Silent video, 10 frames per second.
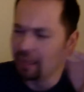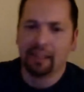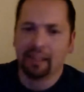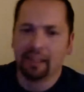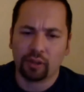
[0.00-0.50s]

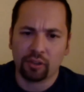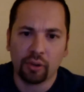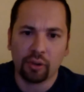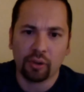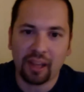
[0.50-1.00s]
and get 4
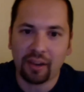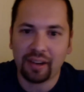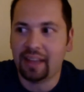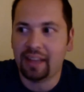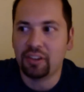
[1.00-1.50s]
controllers out,
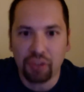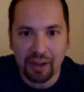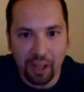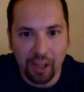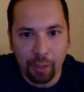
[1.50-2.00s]
and you're
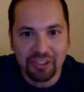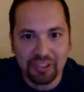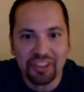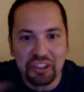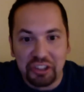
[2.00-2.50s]
trying to help each
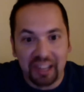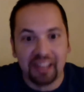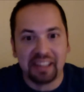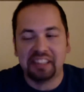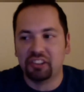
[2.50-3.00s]
other, and you're
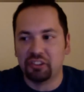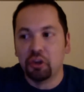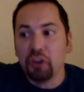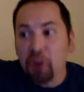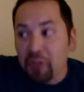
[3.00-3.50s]
yelling at each other,
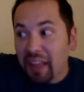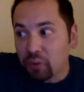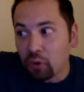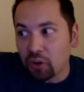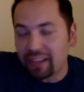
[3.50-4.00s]
no, that
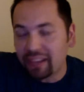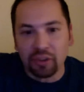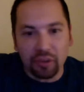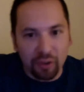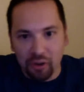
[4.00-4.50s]

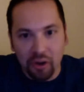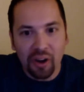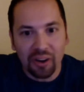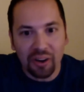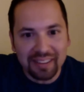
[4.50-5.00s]
door,
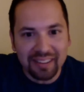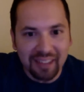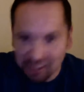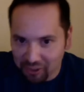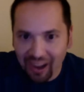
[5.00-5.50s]
or get this
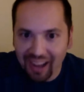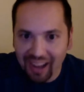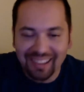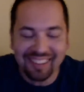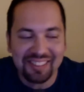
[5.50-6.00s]
guy, or go
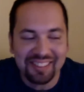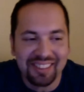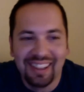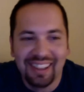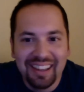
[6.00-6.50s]
hide, and it's just
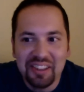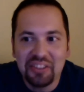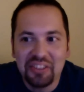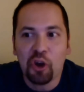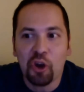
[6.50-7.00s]

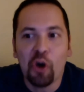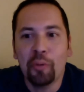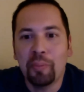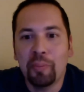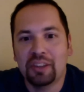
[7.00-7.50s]

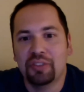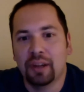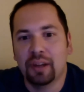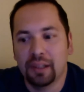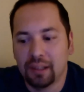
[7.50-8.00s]
so much
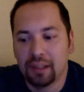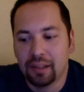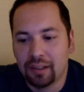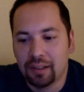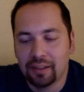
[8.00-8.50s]
fun. And
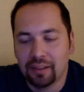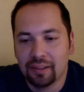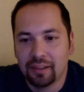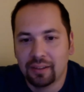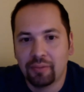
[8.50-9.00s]
I
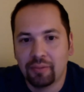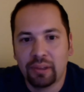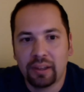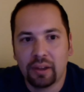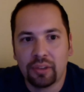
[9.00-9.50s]

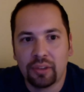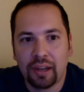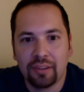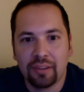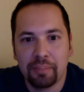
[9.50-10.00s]
really owe those
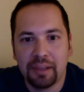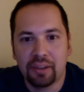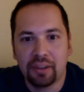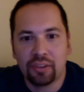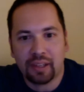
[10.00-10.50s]
guys some
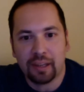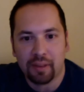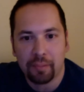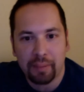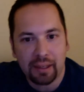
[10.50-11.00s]
beers for getting me
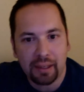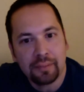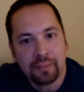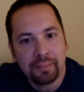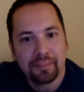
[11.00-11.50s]
on the beta.